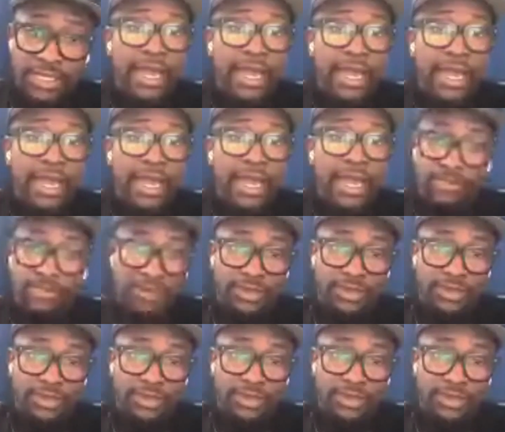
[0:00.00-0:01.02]
shit like
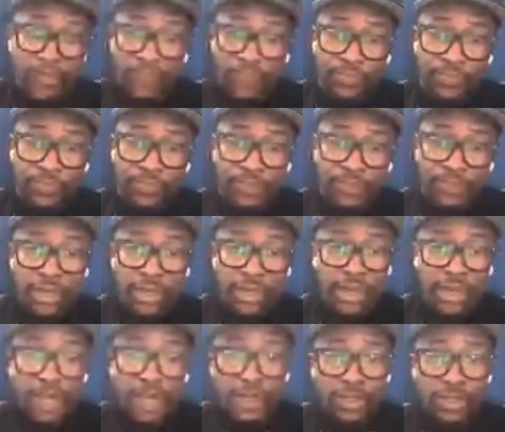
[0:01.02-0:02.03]
that going on. So
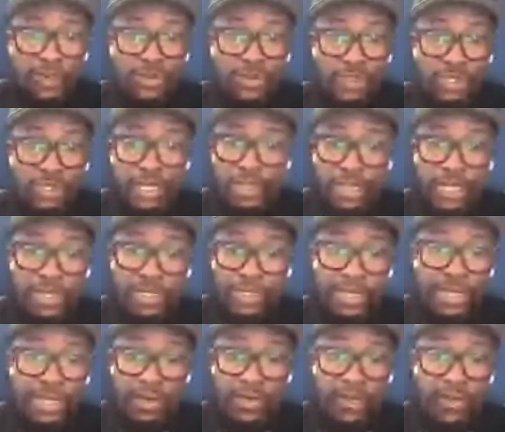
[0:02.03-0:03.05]
you know,
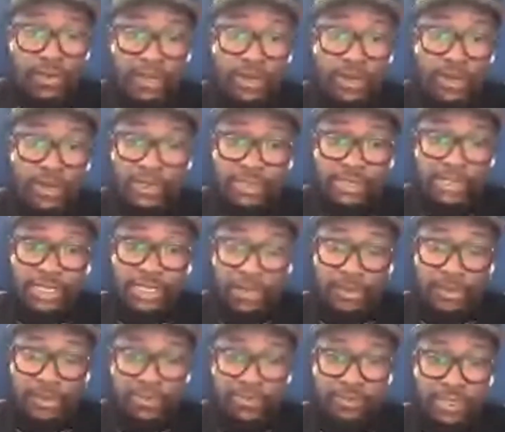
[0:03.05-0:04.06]

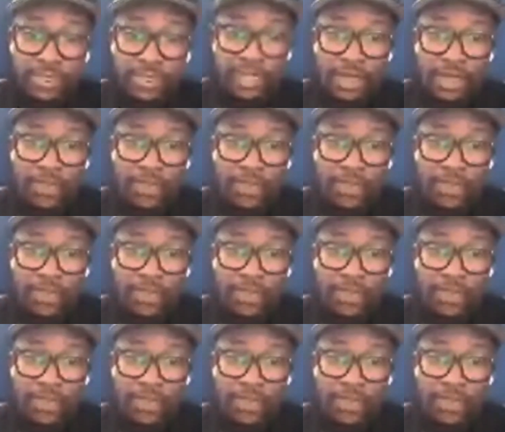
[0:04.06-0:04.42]
Lord, please do it